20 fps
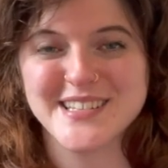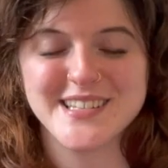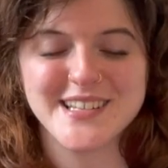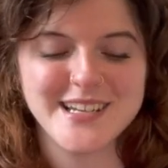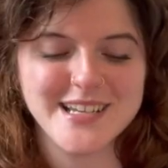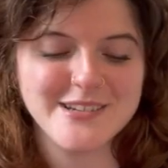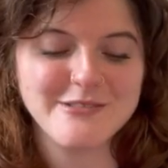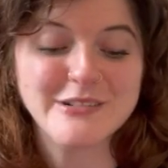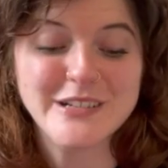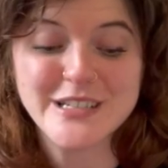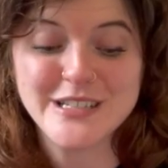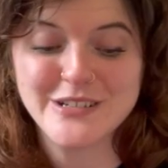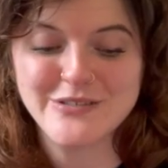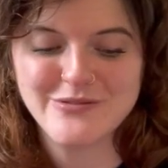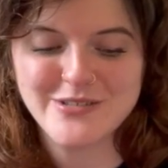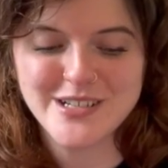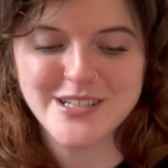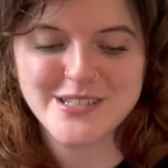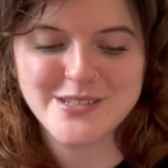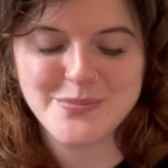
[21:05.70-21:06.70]
than I wish it
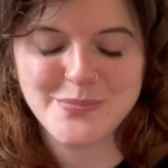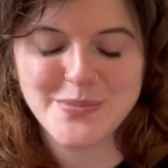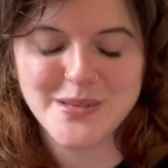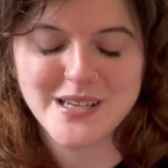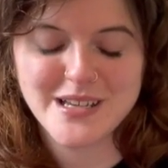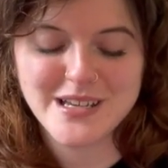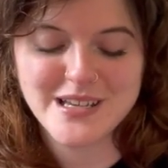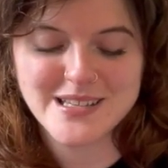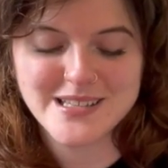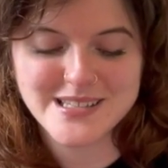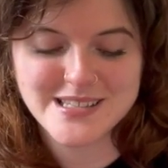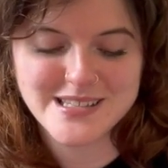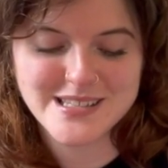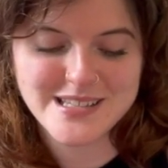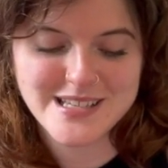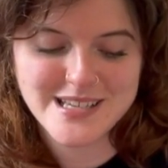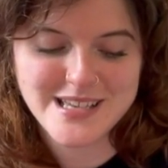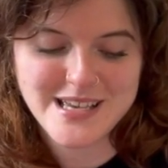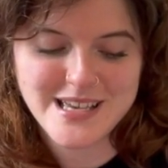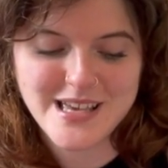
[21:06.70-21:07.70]
was because
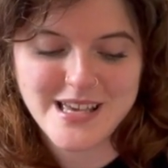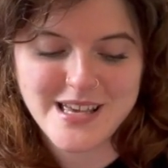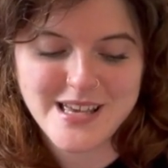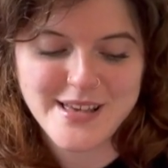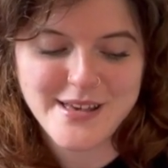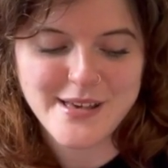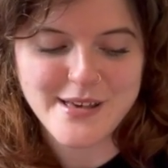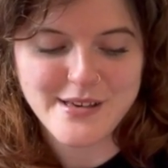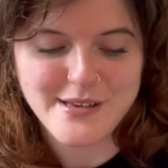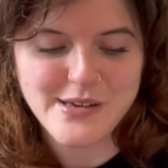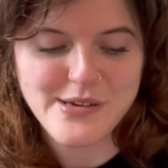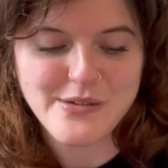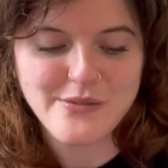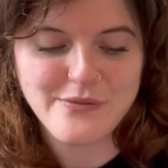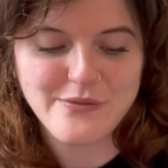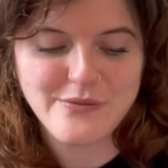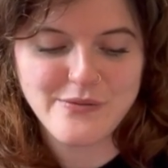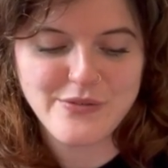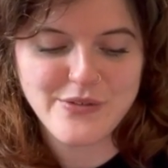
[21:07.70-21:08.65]
of